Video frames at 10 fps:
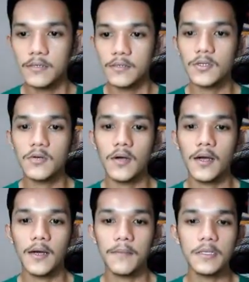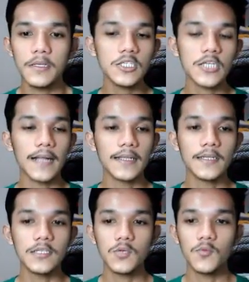So in this
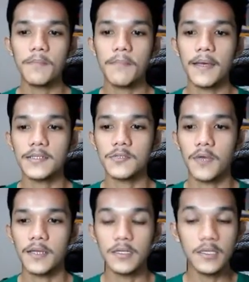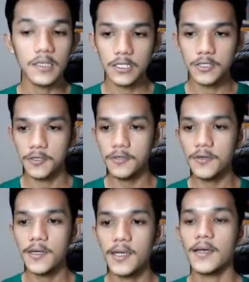challenge, we must read an
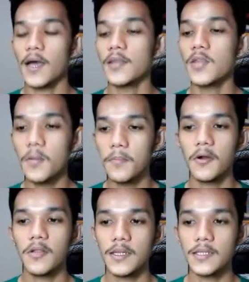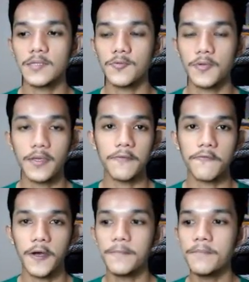integer, a double, and a string
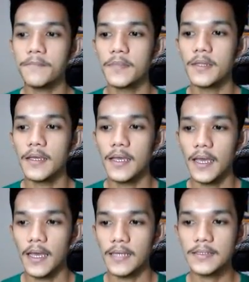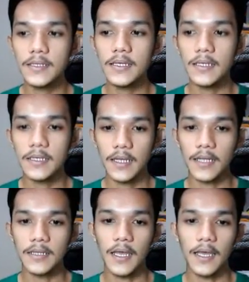from std in
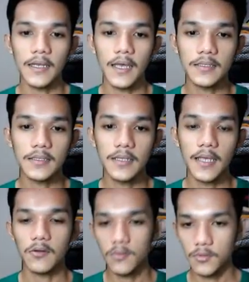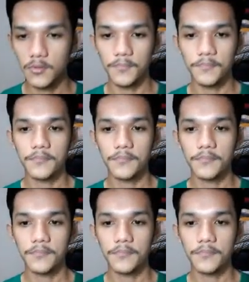and std out 2.